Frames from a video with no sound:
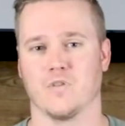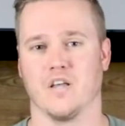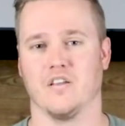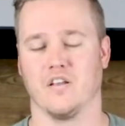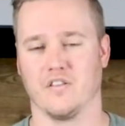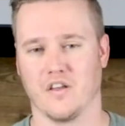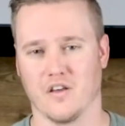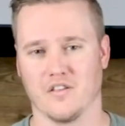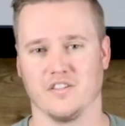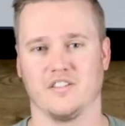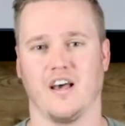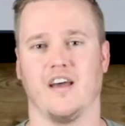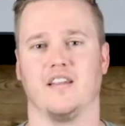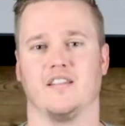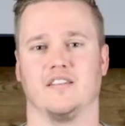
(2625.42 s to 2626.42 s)
And on the other
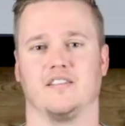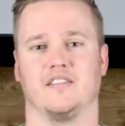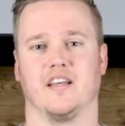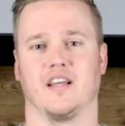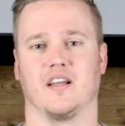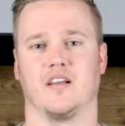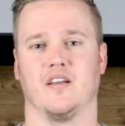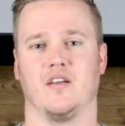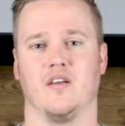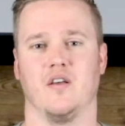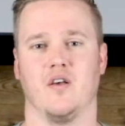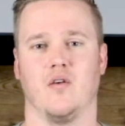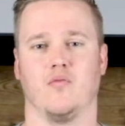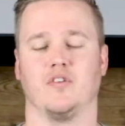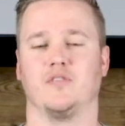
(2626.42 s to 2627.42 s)
side of this thing,
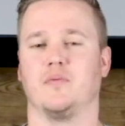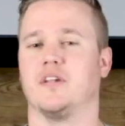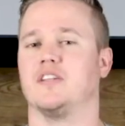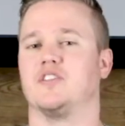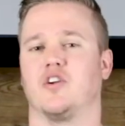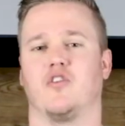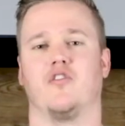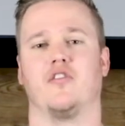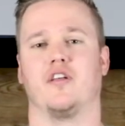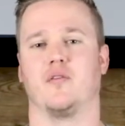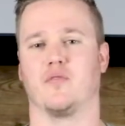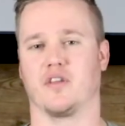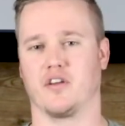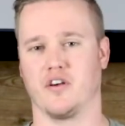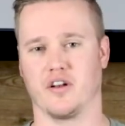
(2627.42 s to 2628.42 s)
we spend
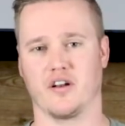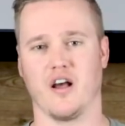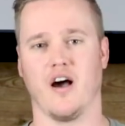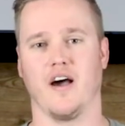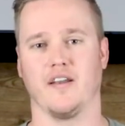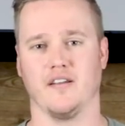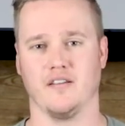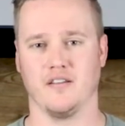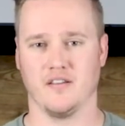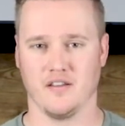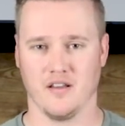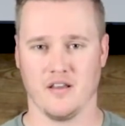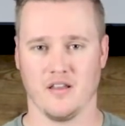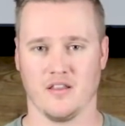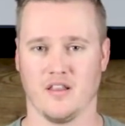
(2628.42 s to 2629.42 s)
eternity with a good God
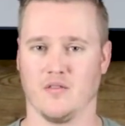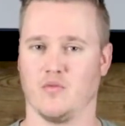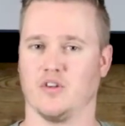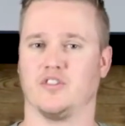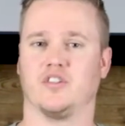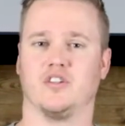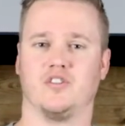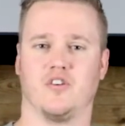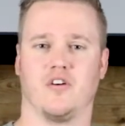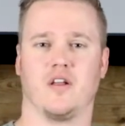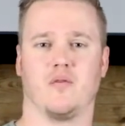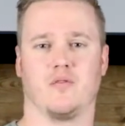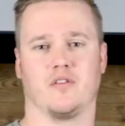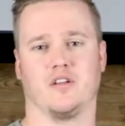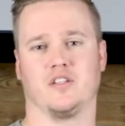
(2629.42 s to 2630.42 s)
that wants to
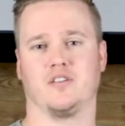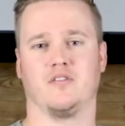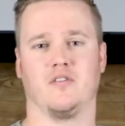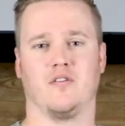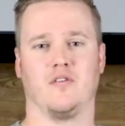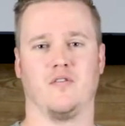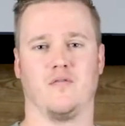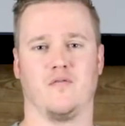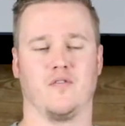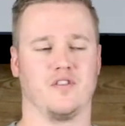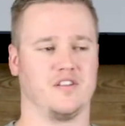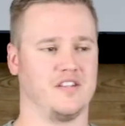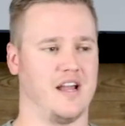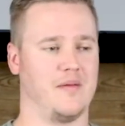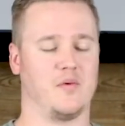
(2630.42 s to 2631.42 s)
journey with us for
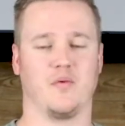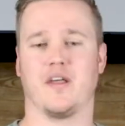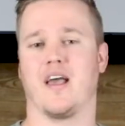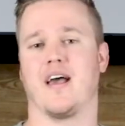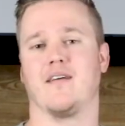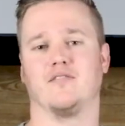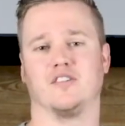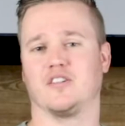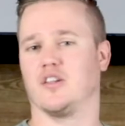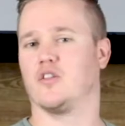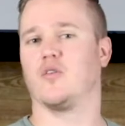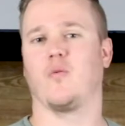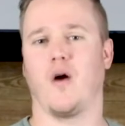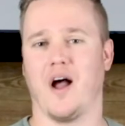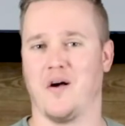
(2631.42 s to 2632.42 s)
the time that we have, just a
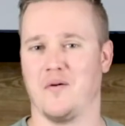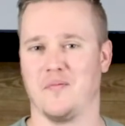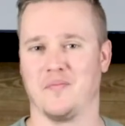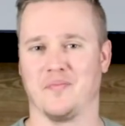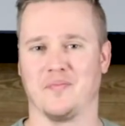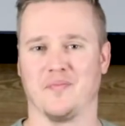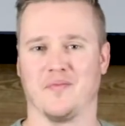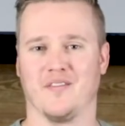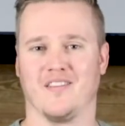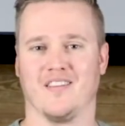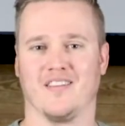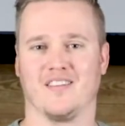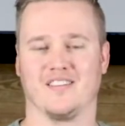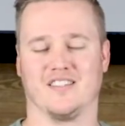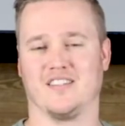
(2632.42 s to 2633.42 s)
little while.
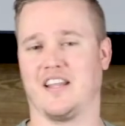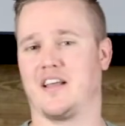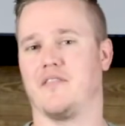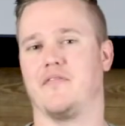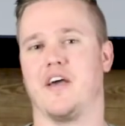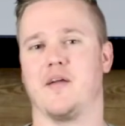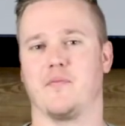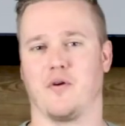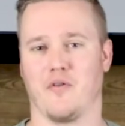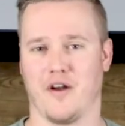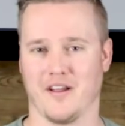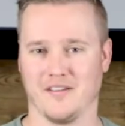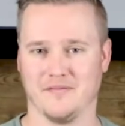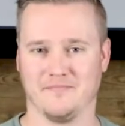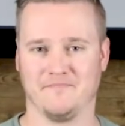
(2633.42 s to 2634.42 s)
Because it's like a vapor,
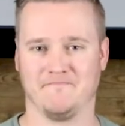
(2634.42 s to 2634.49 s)
right?